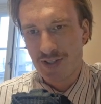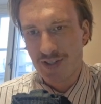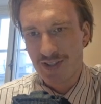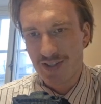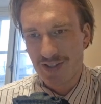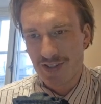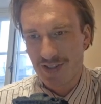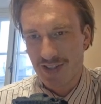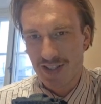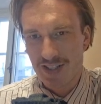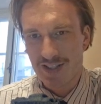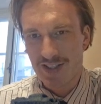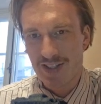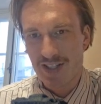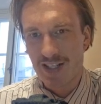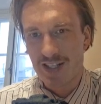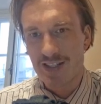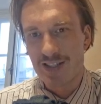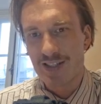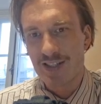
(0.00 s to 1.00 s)
Stock
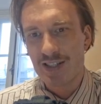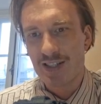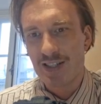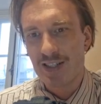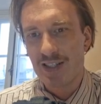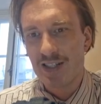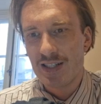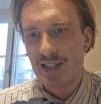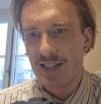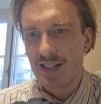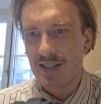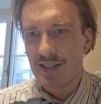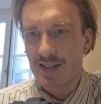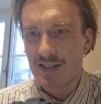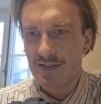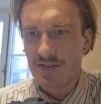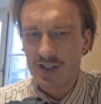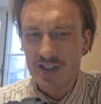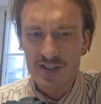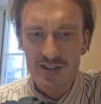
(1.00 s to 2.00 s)
Exchange. Is
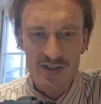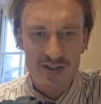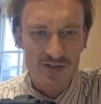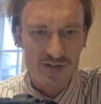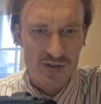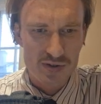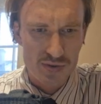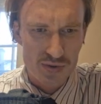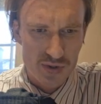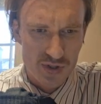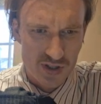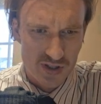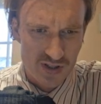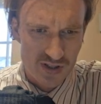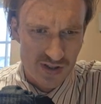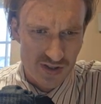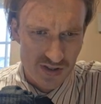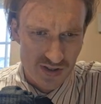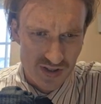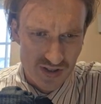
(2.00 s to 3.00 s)
this the New York
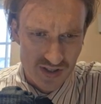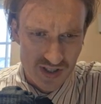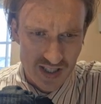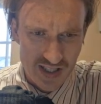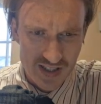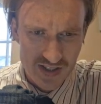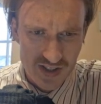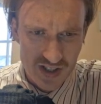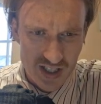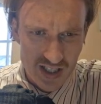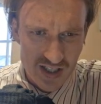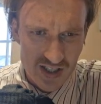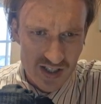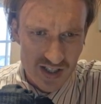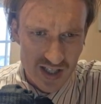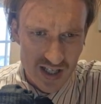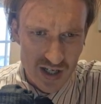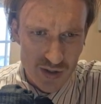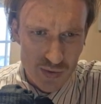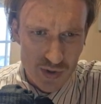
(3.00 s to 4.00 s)
Stock Exchange,
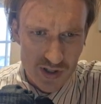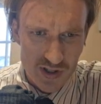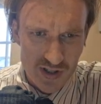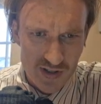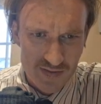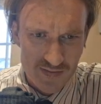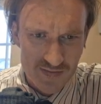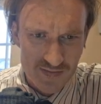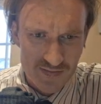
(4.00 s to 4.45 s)
I wonder?